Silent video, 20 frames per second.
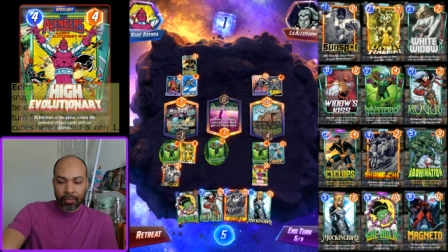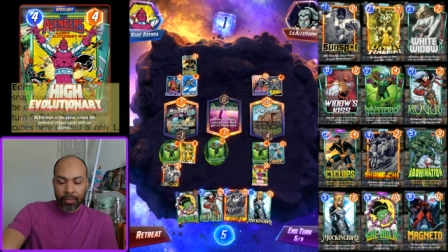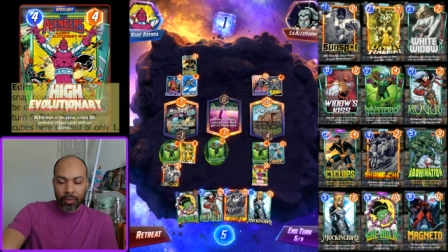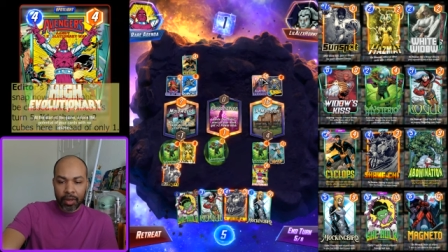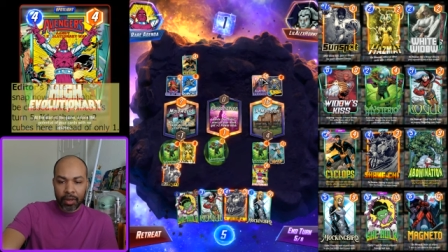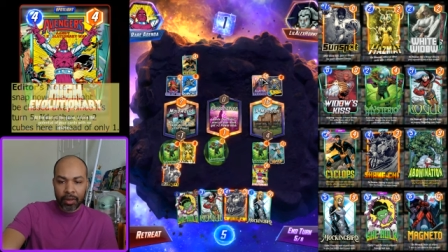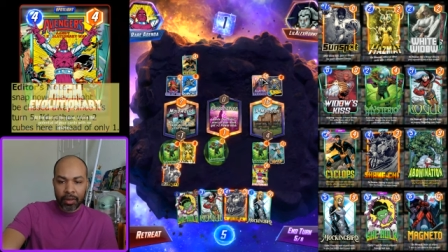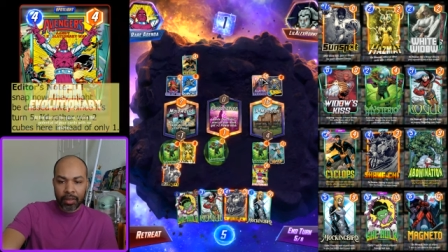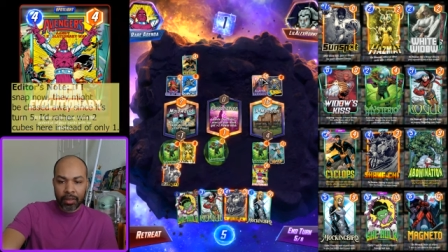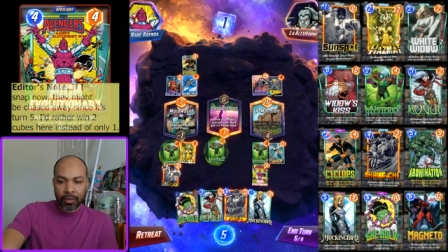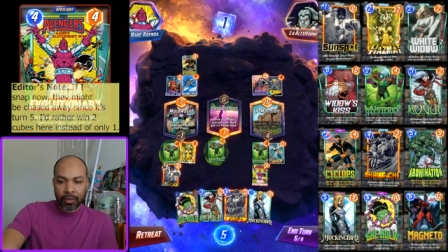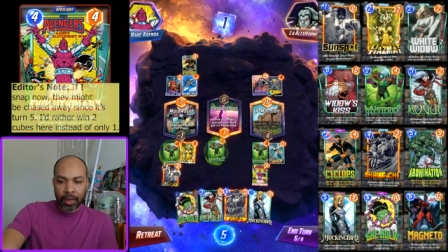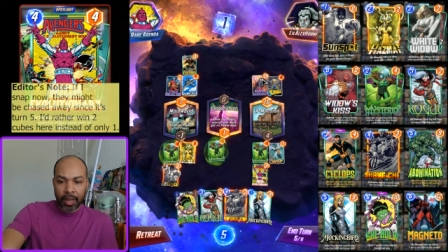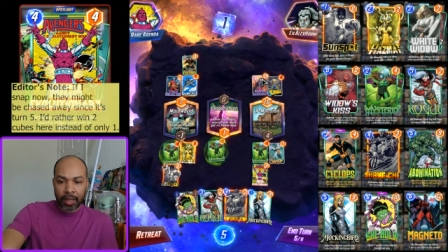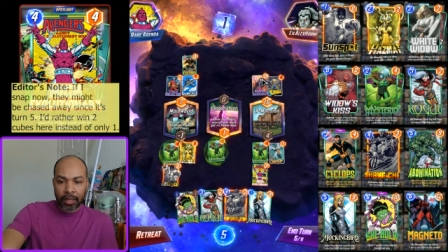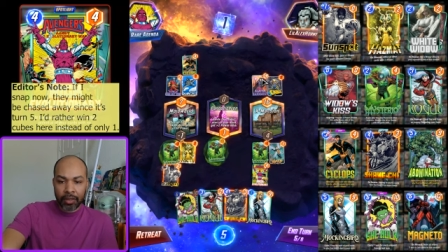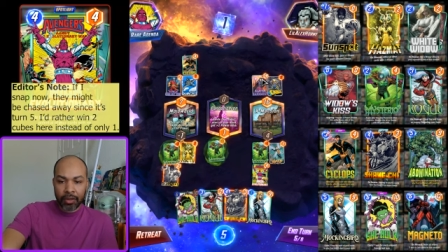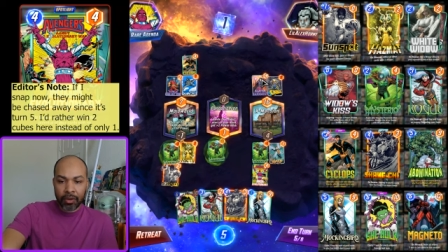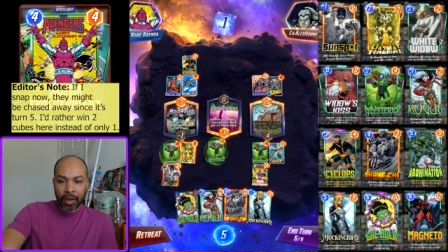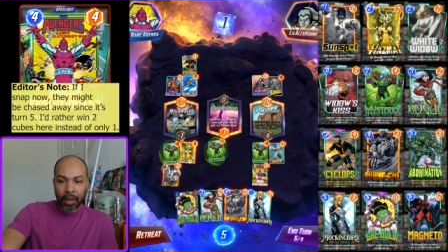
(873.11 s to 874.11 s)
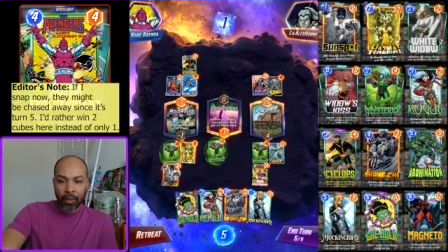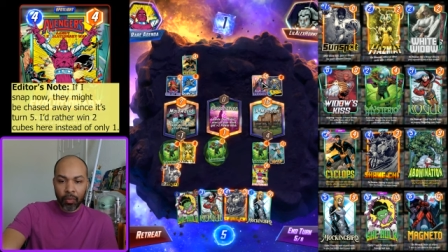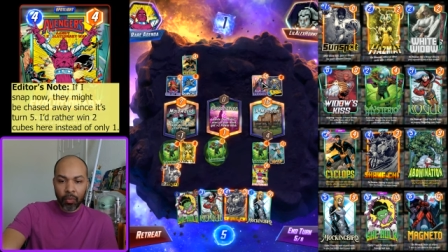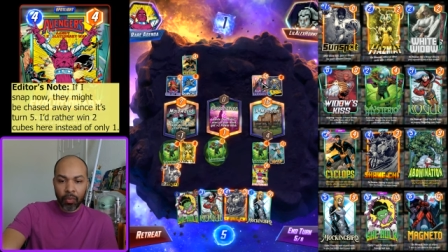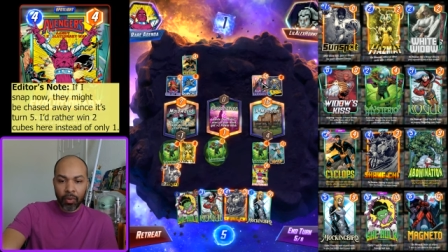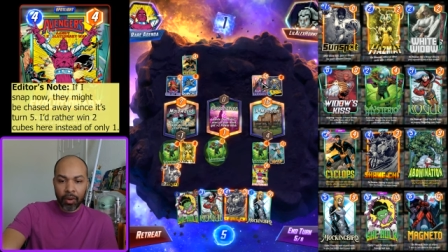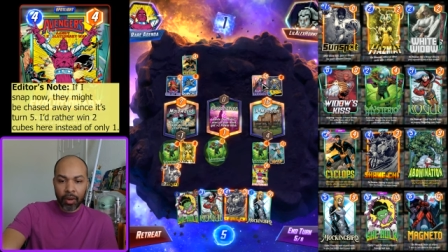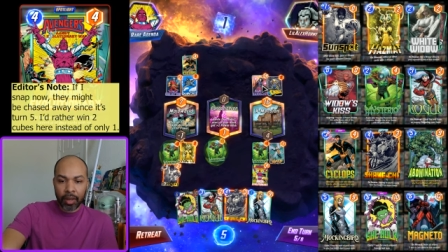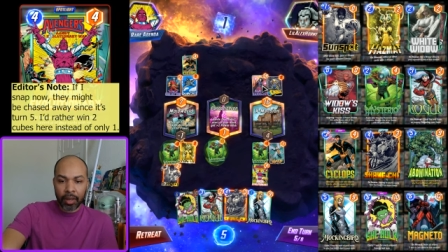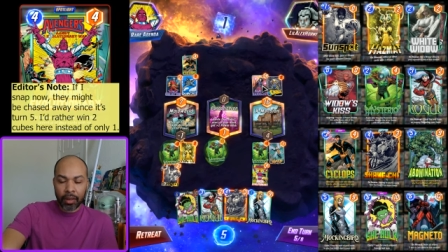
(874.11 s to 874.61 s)
What are you at? You're at
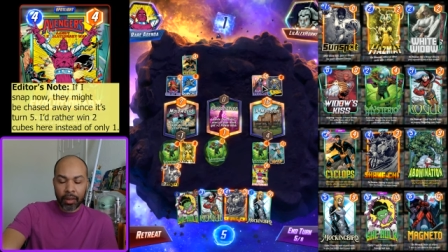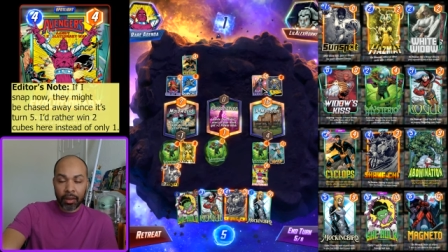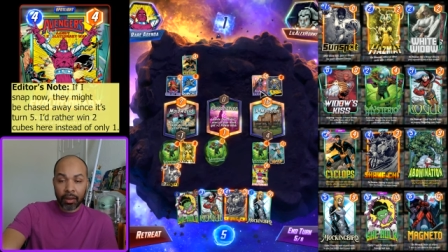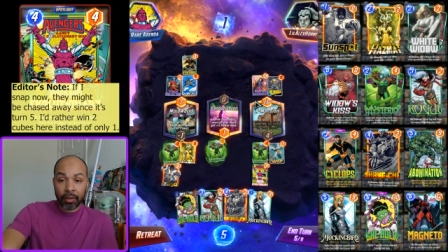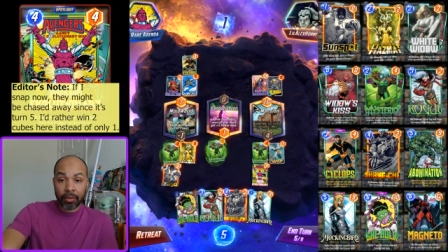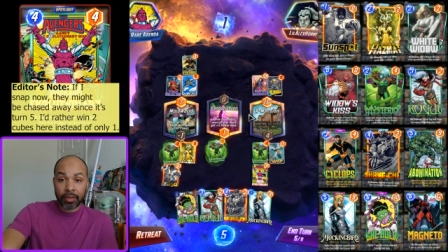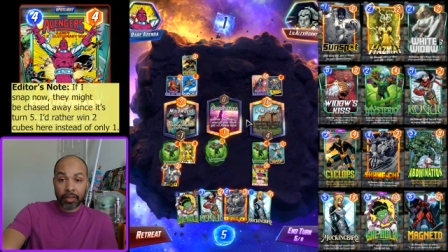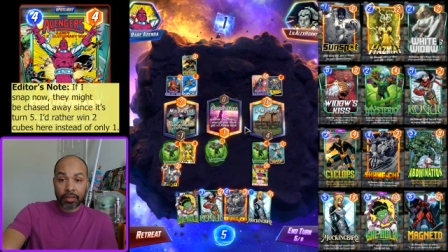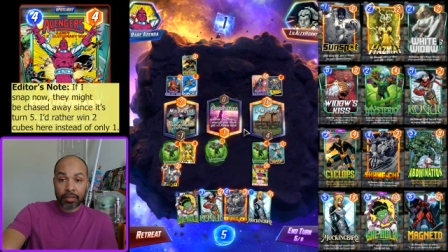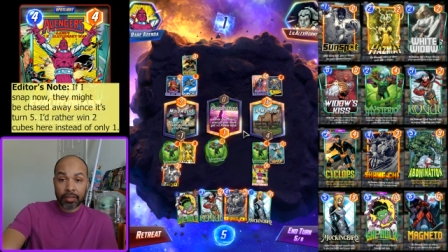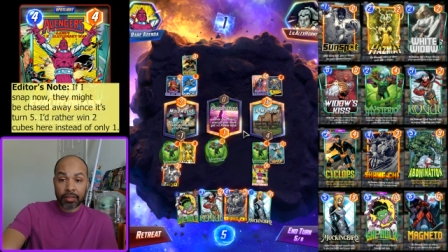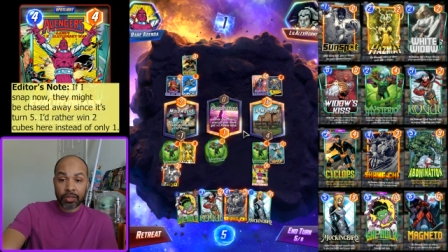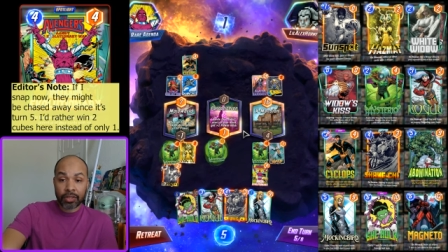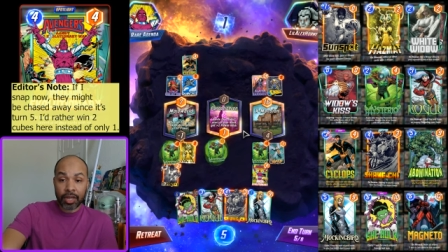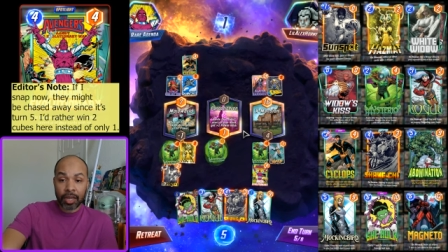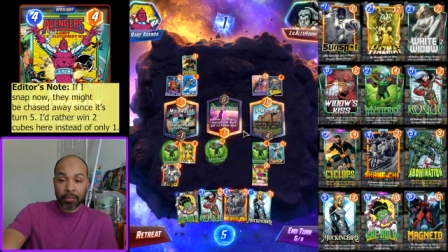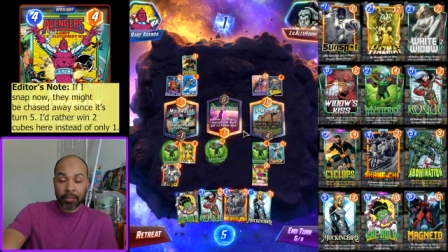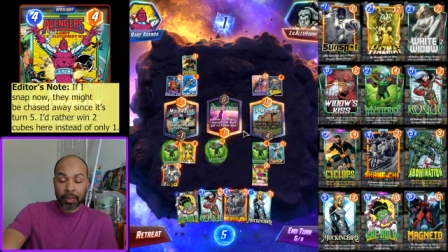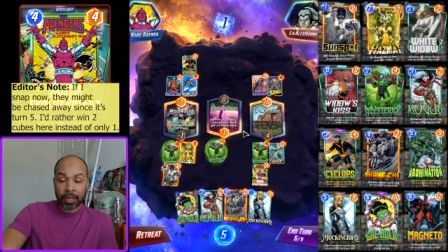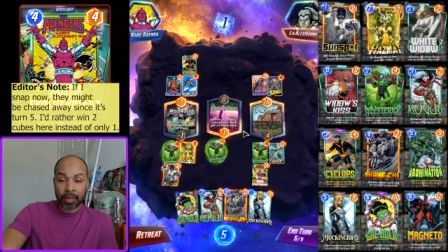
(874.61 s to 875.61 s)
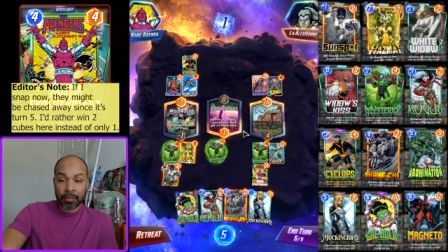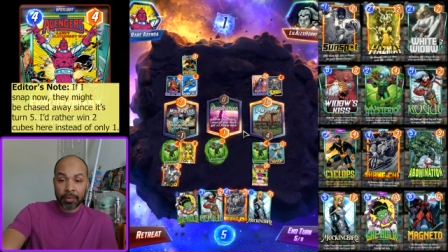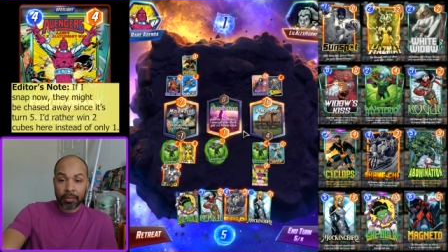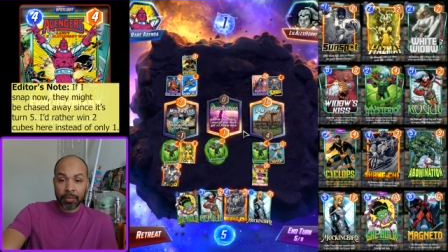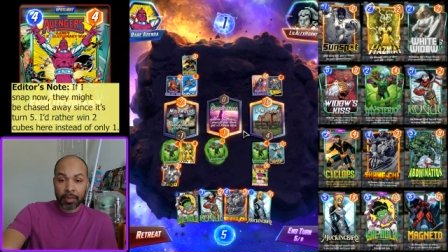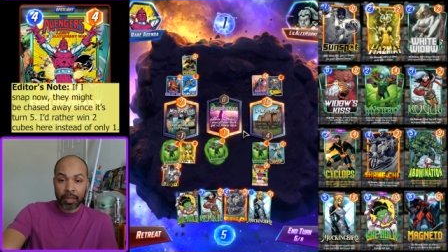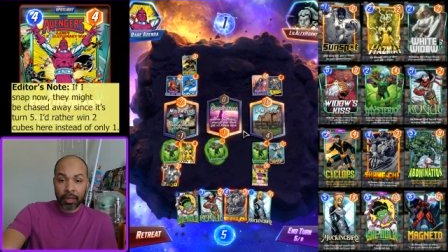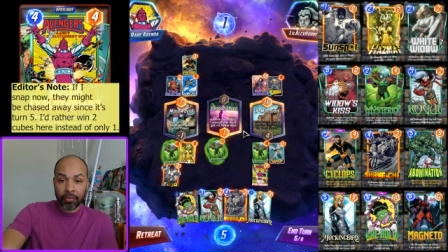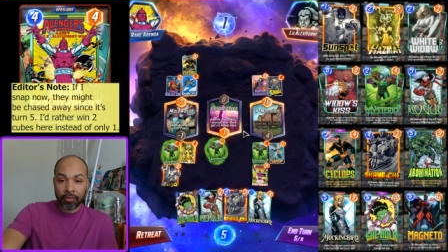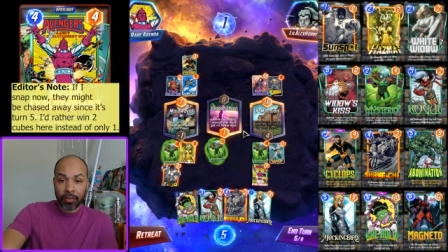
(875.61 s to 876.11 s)
one. Oh, this is shaping up to
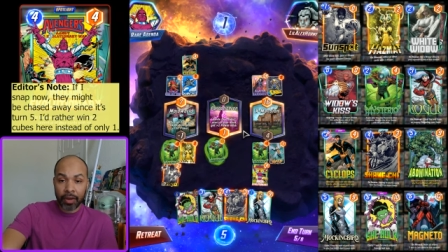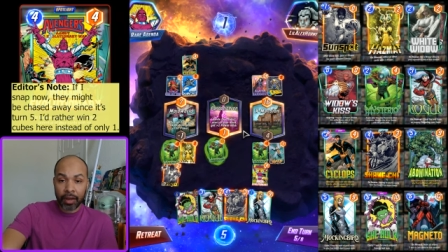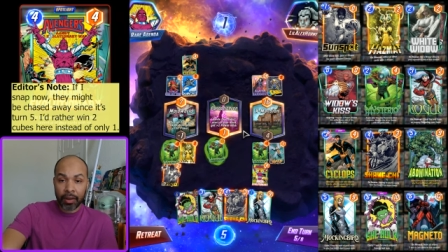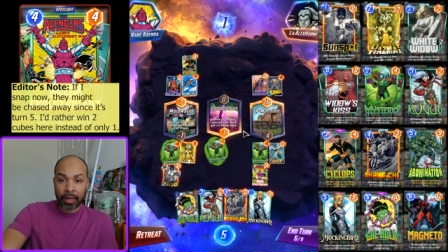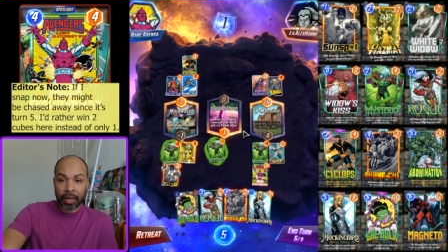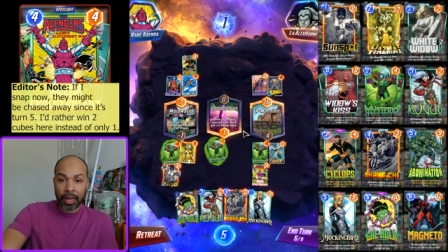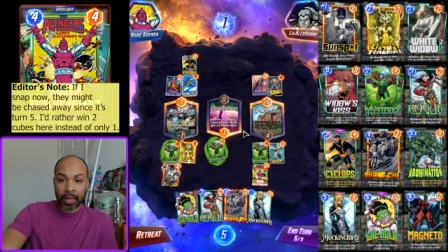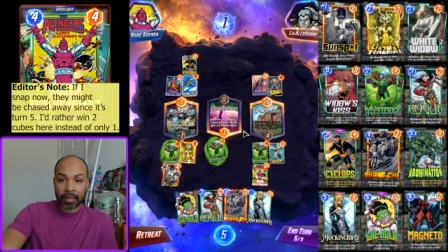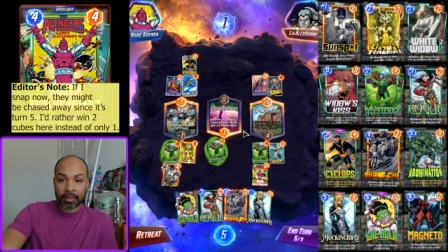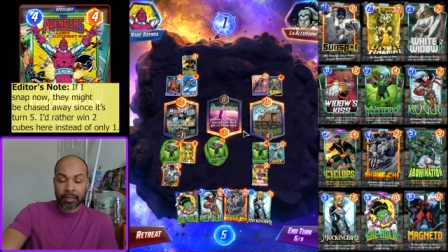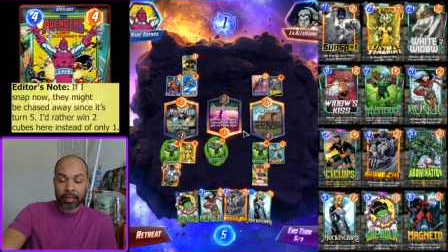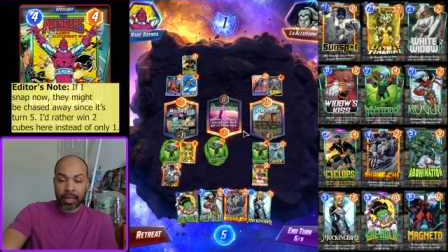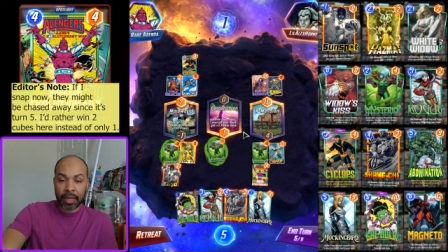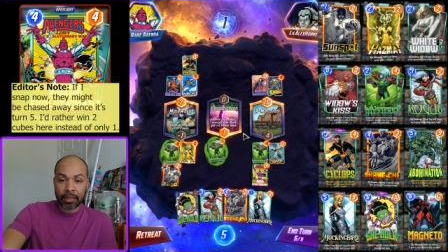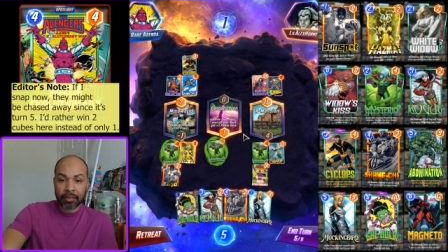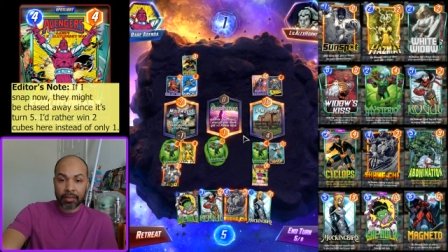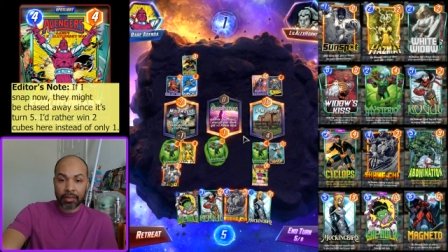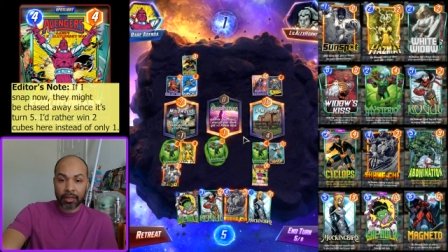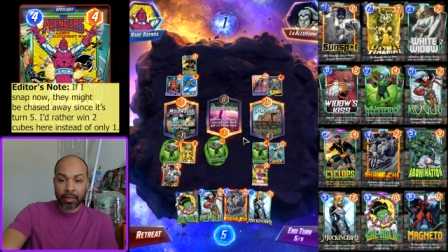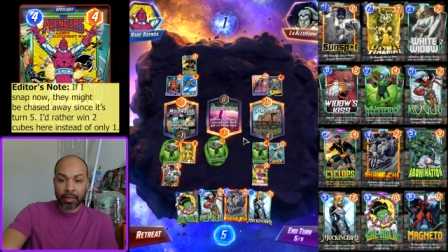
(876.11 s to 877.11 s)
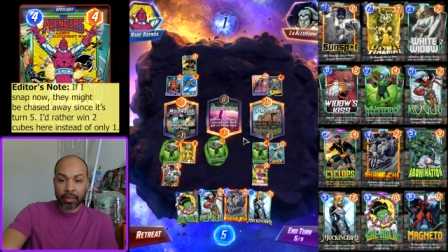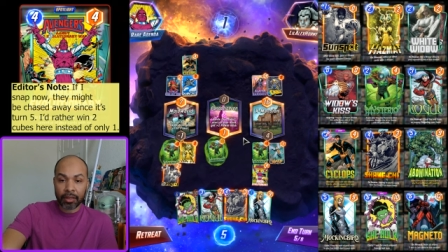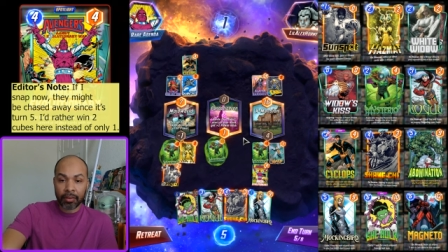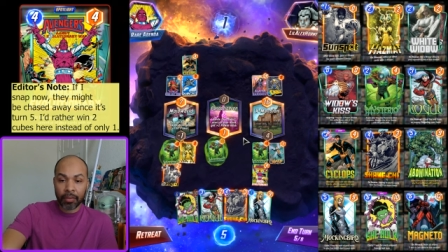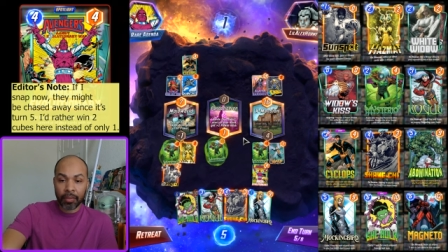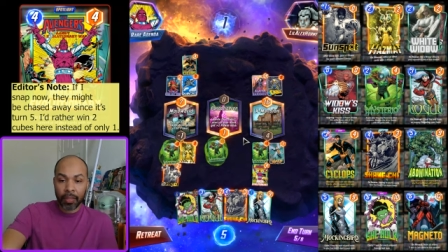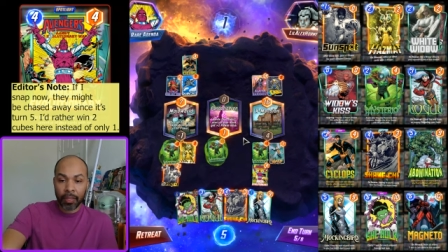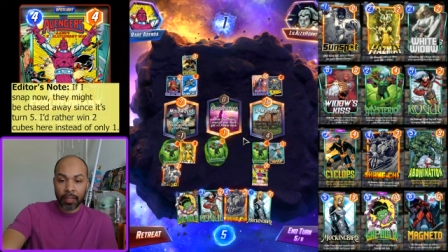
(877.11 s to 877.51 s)
be a very nice last turn.